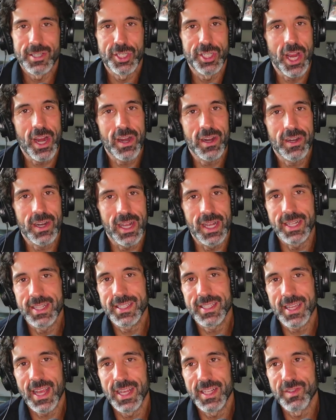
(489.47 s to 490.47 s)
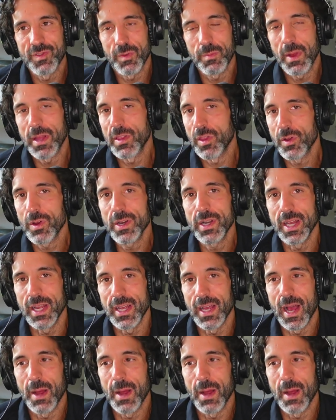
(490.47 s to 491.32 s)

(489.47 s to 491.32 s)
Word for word: share insights from my learning.